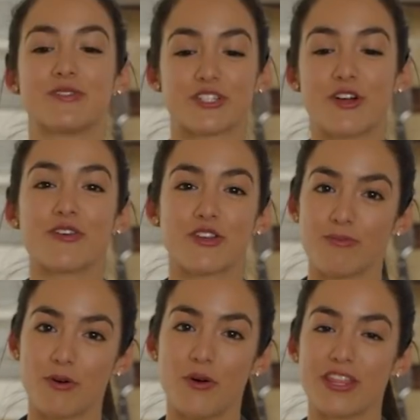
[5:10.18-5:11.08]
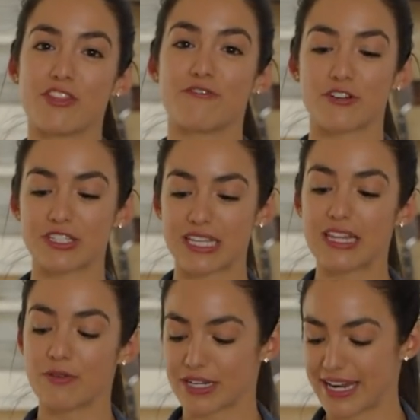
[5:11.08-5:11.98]
we start with our bowl, and the first thing
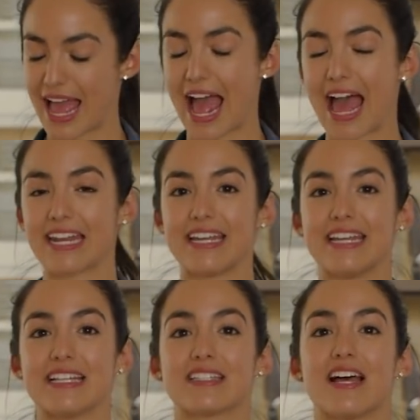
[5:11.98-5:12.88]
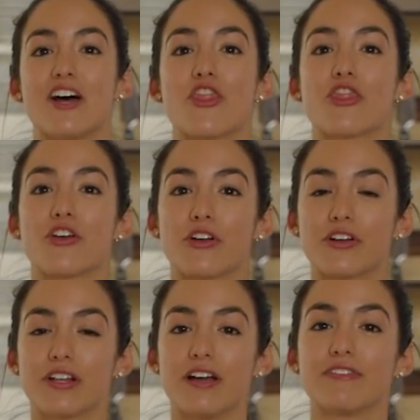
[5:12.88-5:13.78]
that we're gonna add is
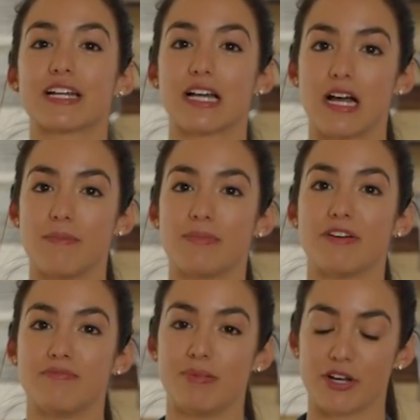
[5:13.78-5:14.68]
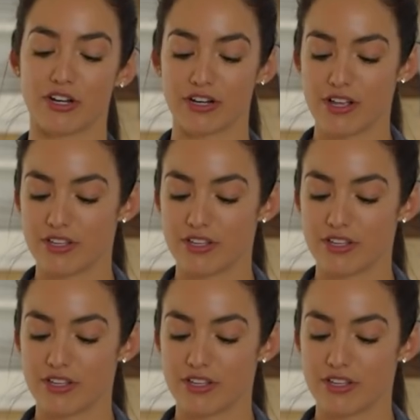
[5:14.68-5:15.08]
1/3 of a cup of butter.